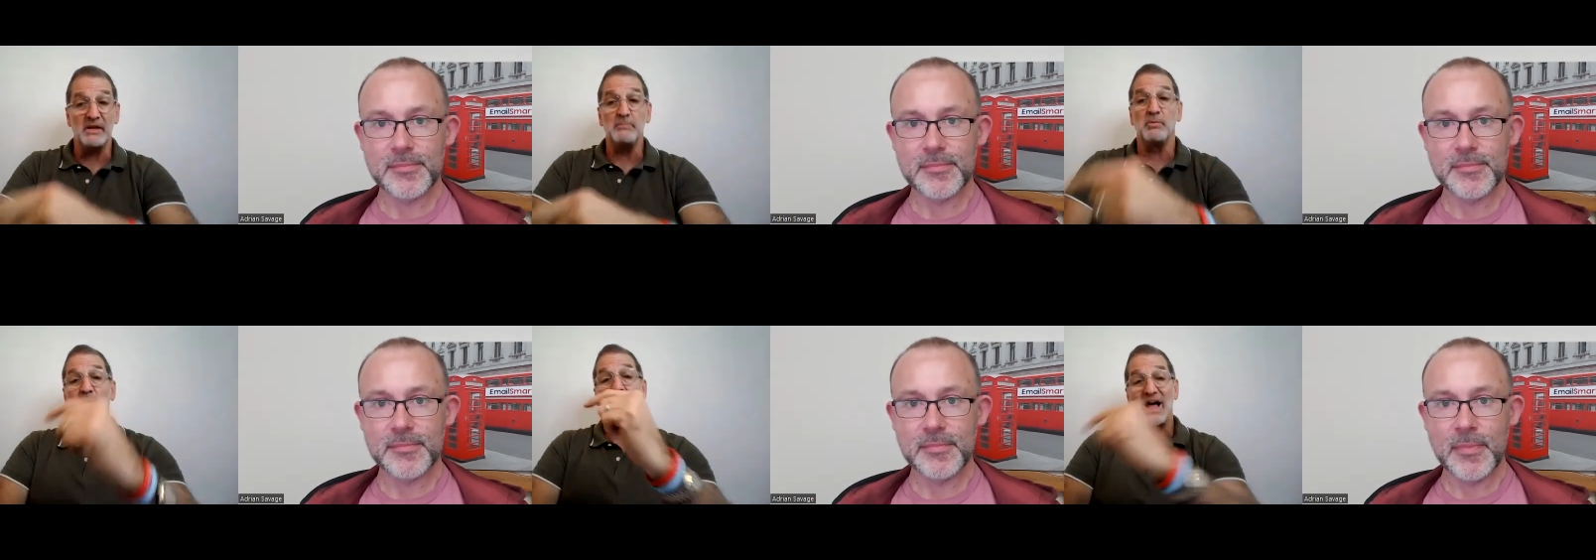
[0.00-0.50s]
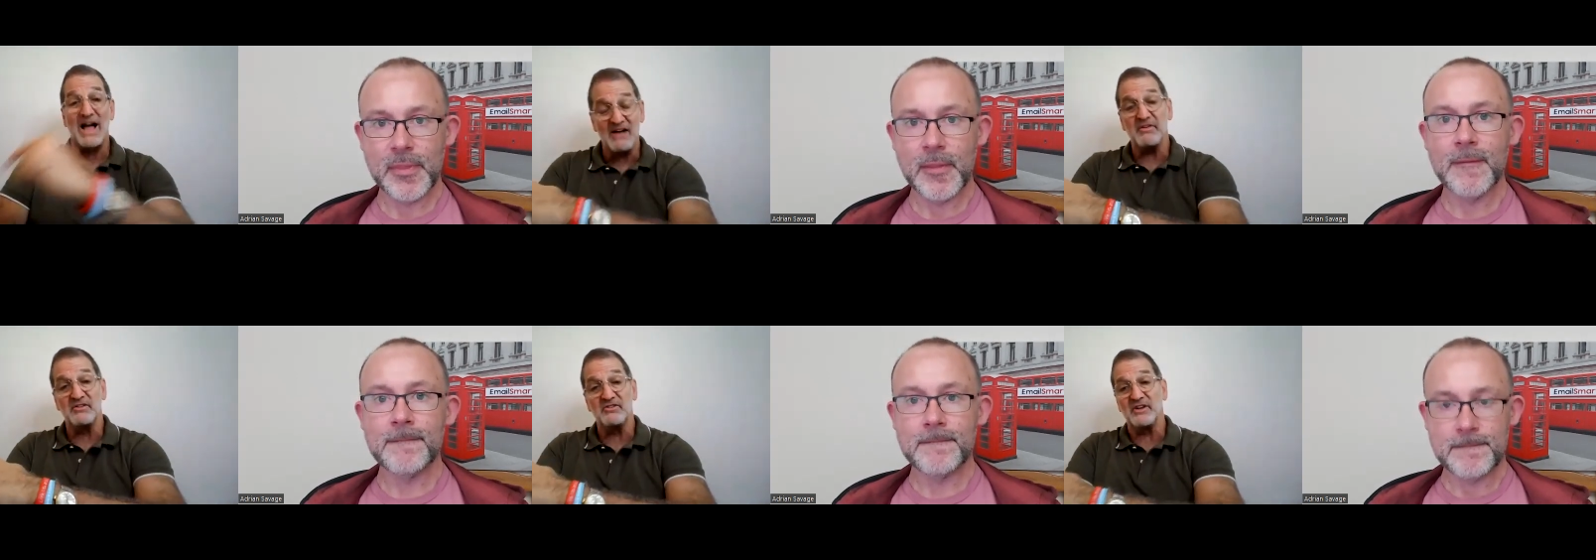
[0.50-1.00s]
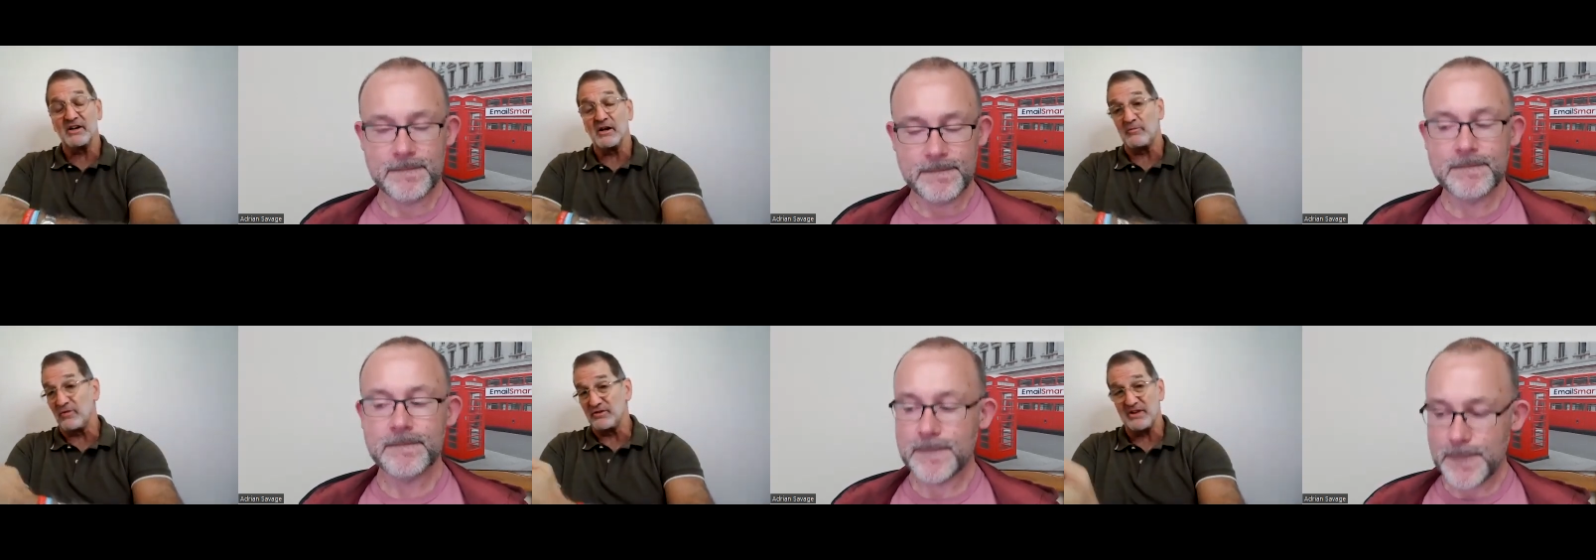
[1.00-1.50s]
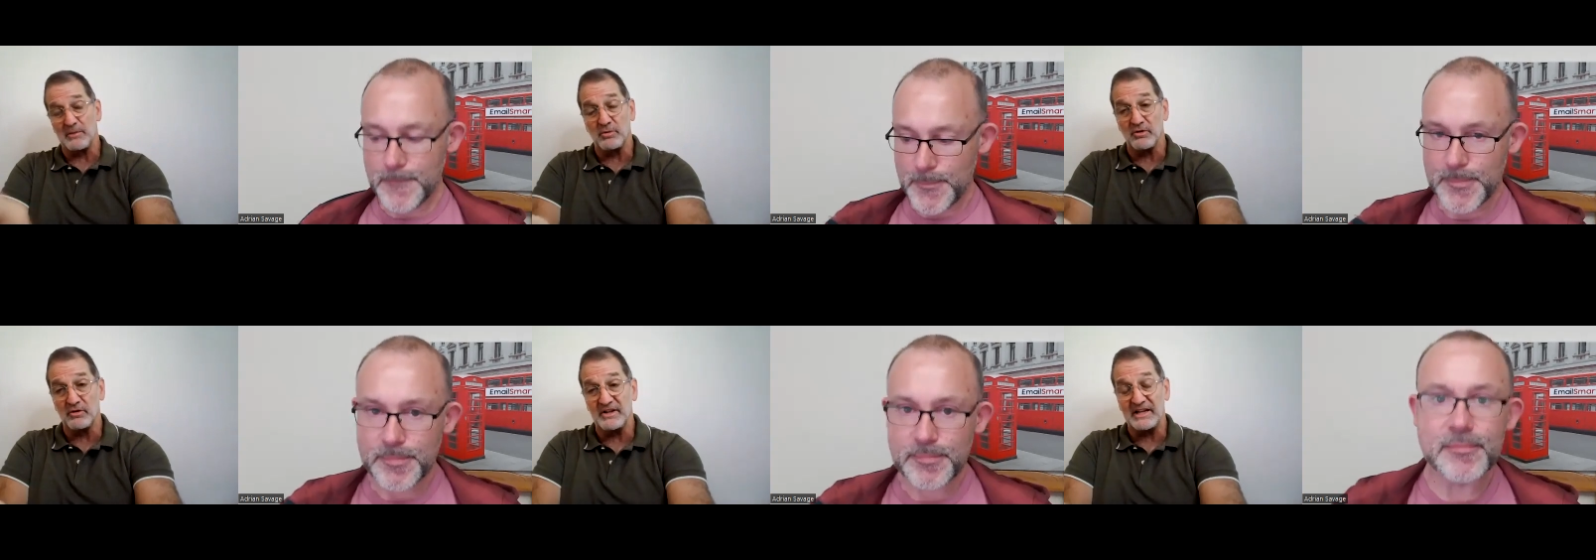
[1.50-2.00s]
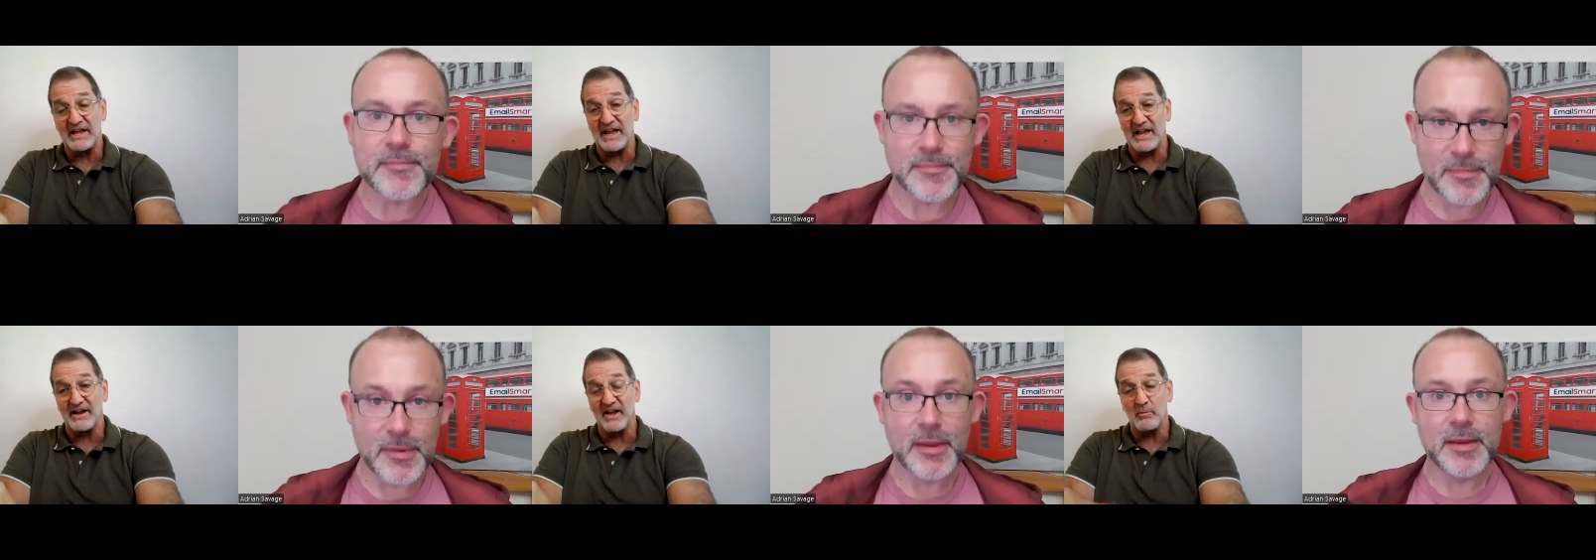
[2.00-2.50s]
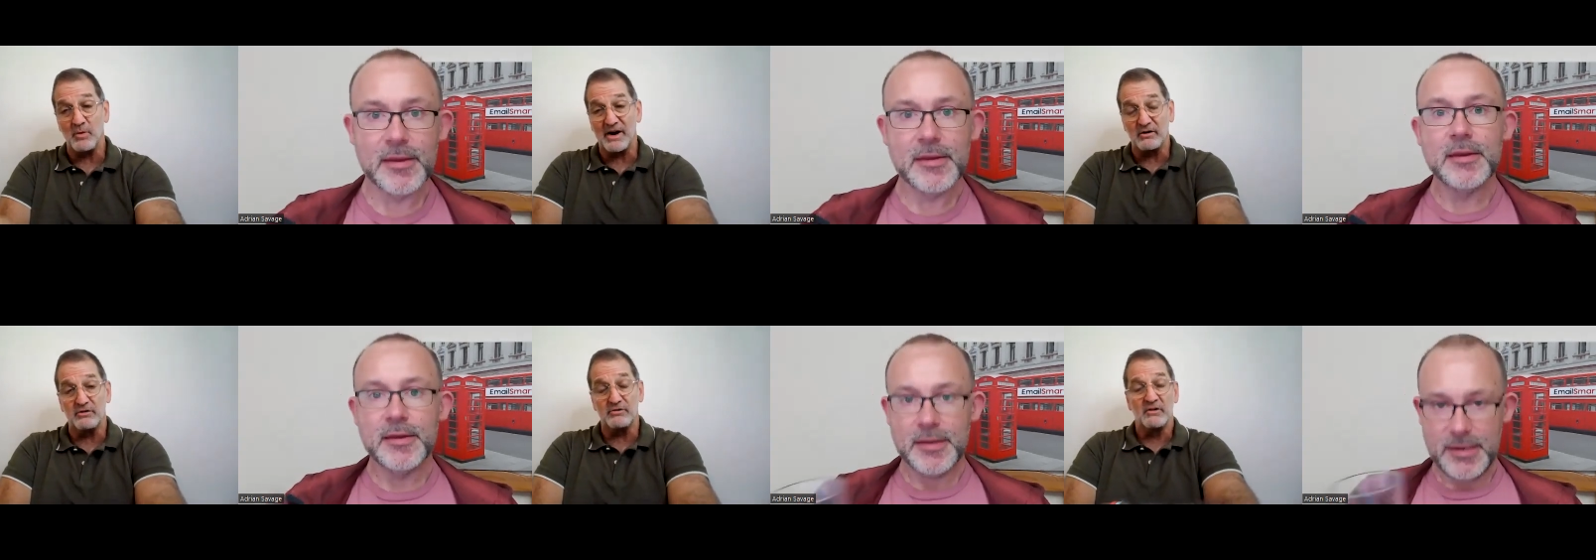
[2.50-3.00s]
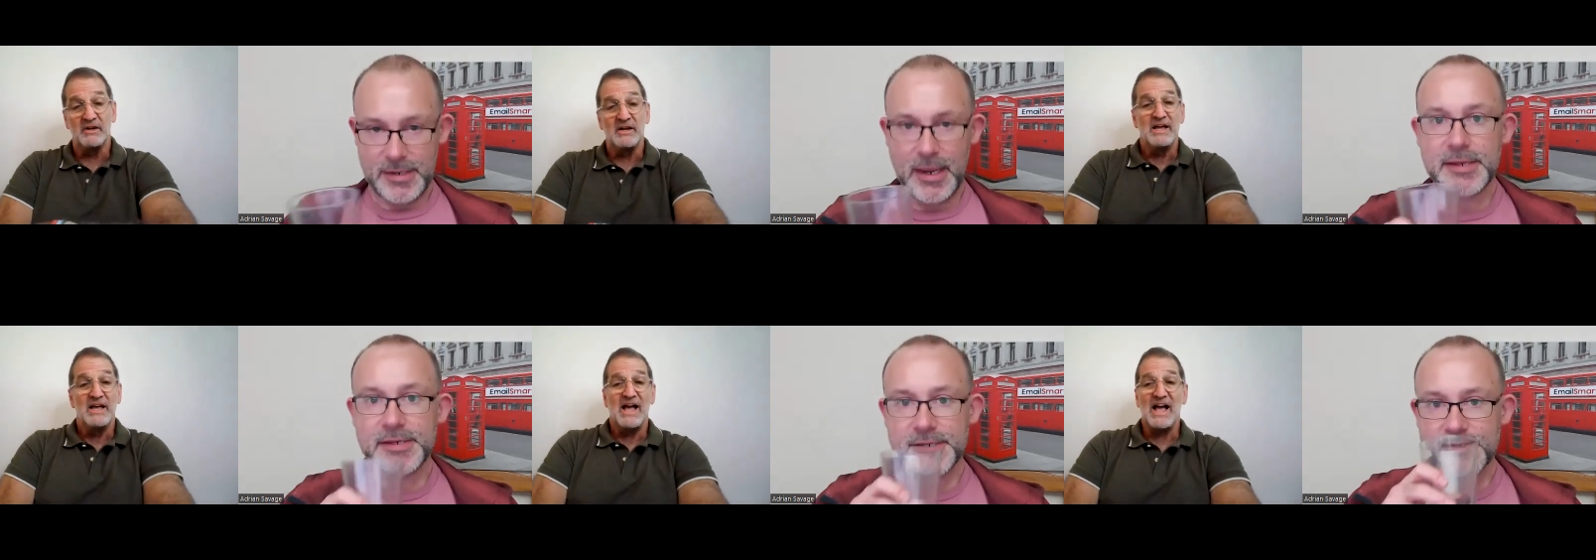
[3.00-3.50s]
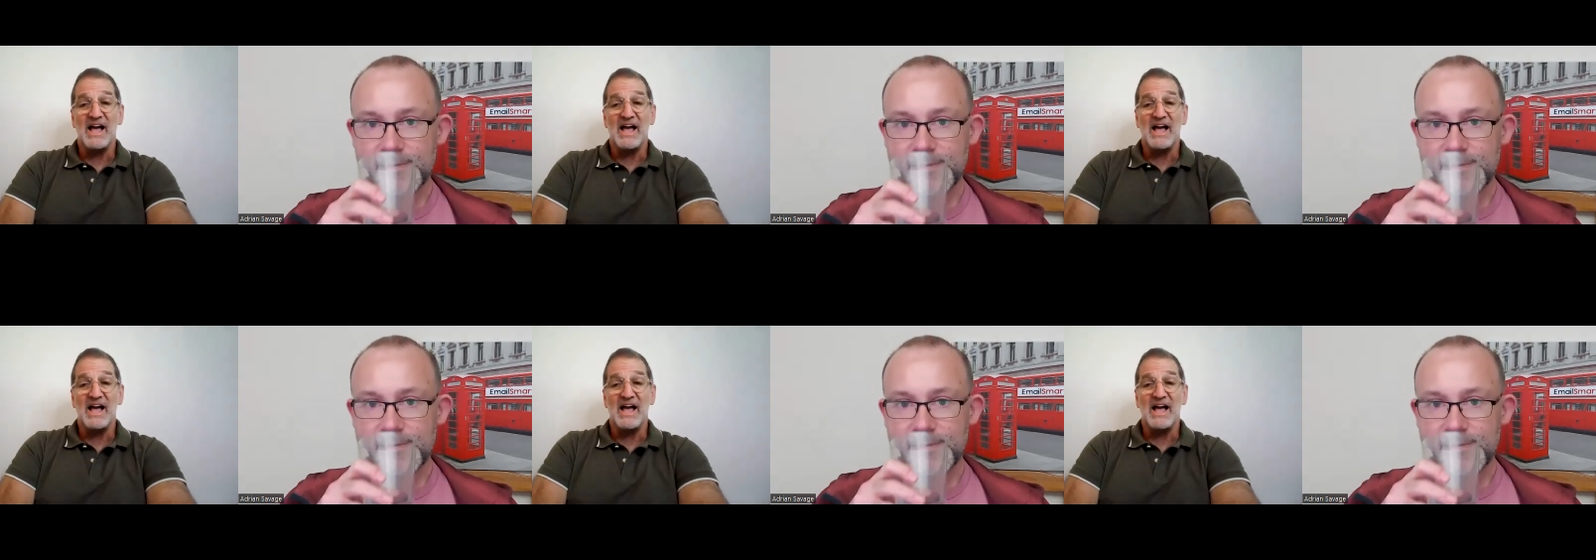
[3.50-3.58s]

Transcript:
Speaker 1: people haven't set up, for example, their DKIM records, yes.